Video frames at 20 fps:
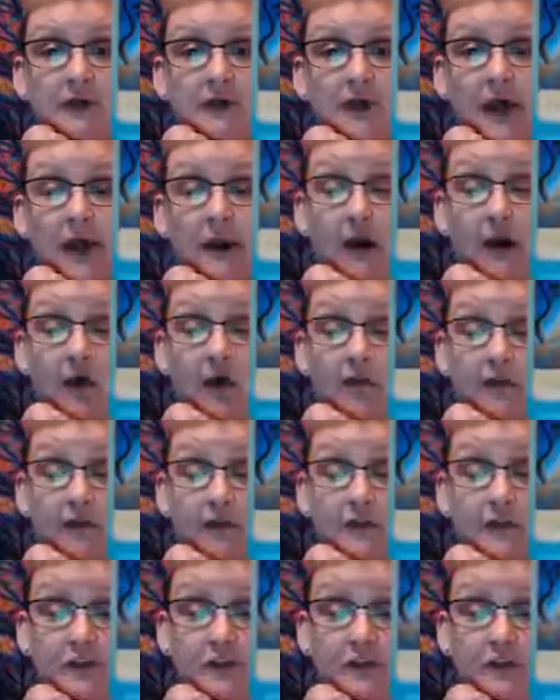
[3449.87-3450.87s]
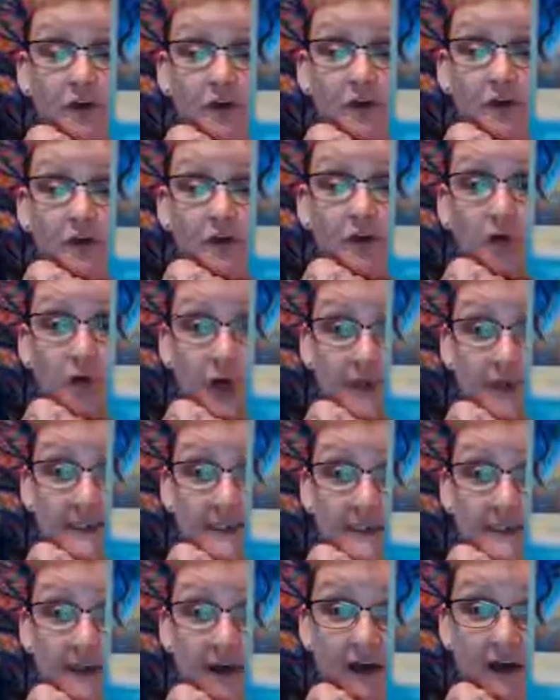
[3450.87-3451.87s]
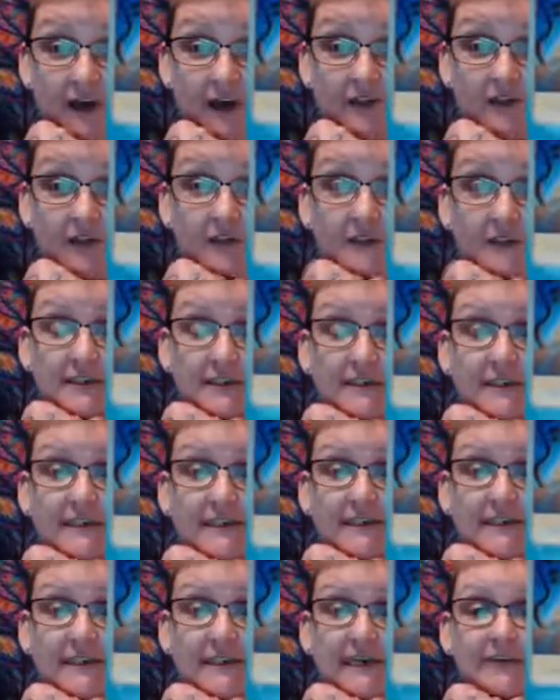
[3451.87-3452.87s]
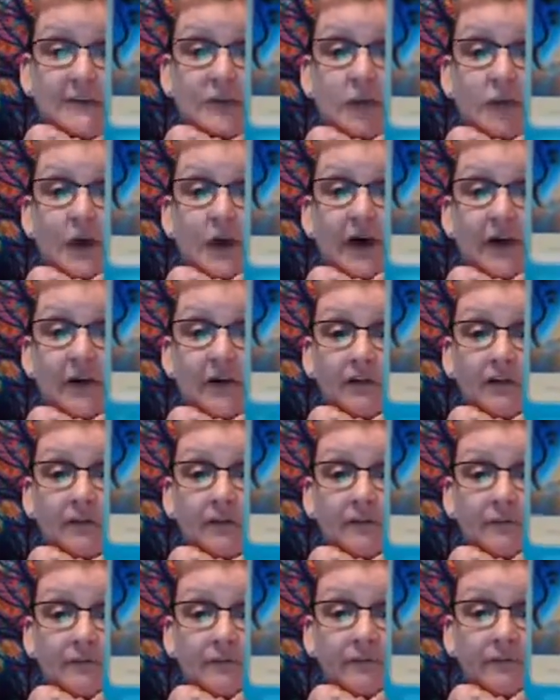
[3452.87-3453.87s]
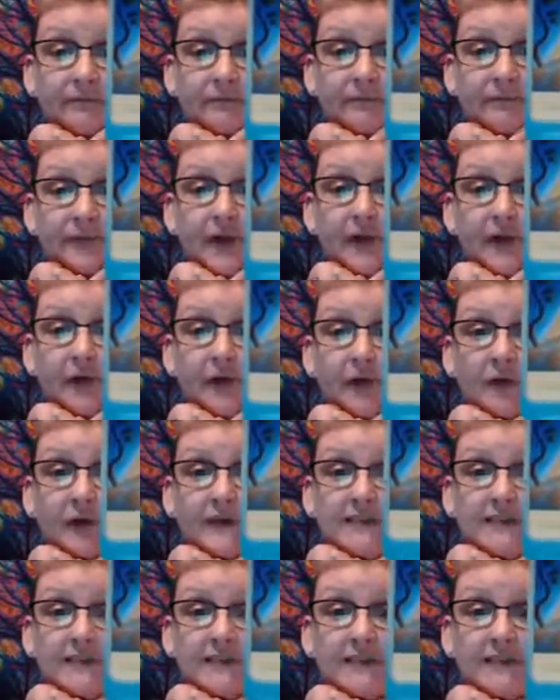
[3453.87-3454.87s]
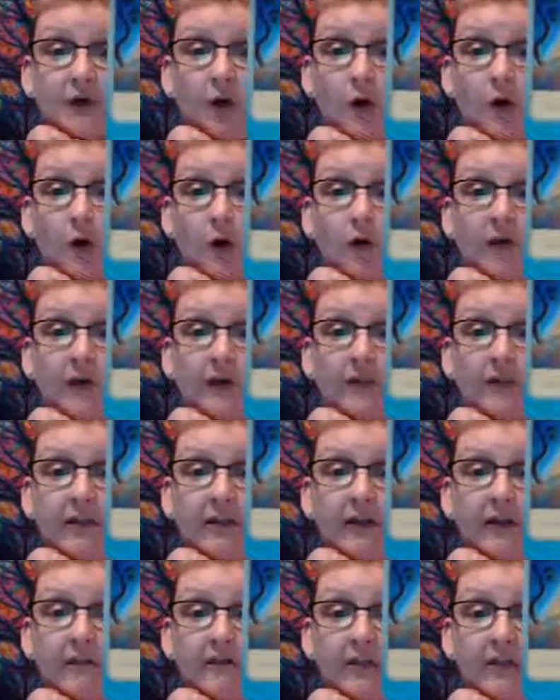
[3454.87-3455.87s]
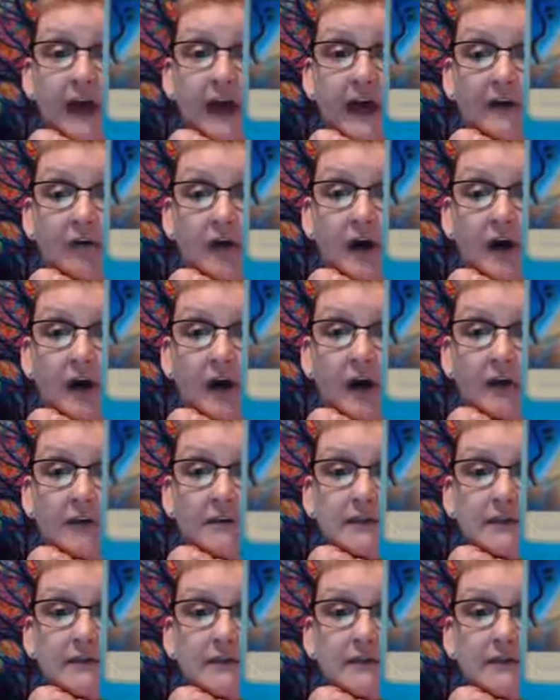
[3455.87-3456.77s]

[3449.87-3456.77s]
I also just heard Christ consciousness as well. I know when I see gold, I think of that a lot.